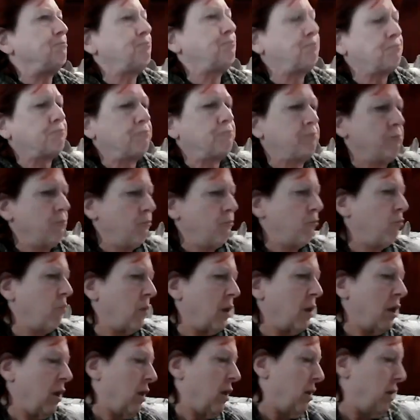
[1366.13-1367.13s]

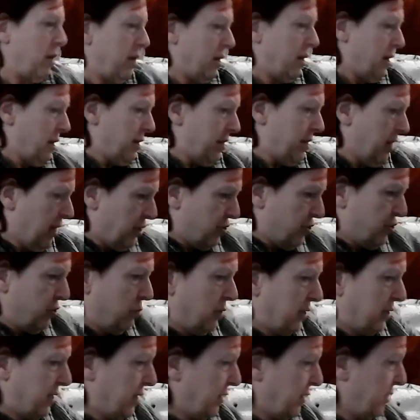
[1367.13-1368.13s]
Not
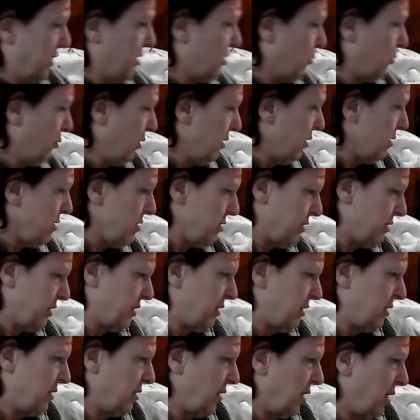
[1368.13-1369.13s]
sure what's in this one.
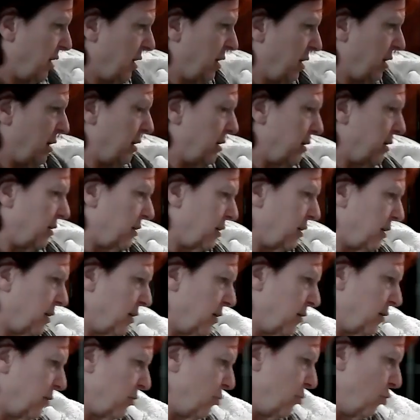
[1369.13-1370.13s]
This is a
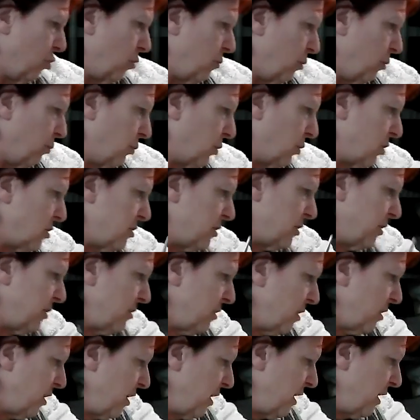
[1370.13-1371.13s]
normal
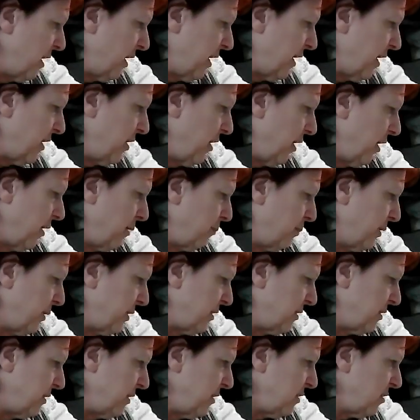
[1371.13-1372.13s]
person and not a
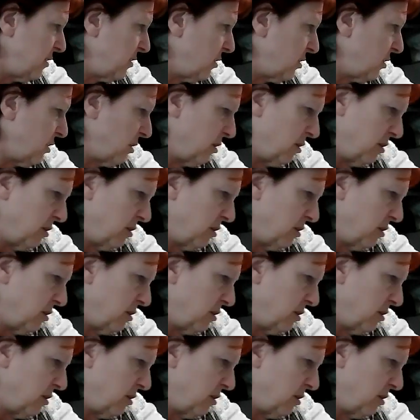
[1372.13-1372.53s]
business.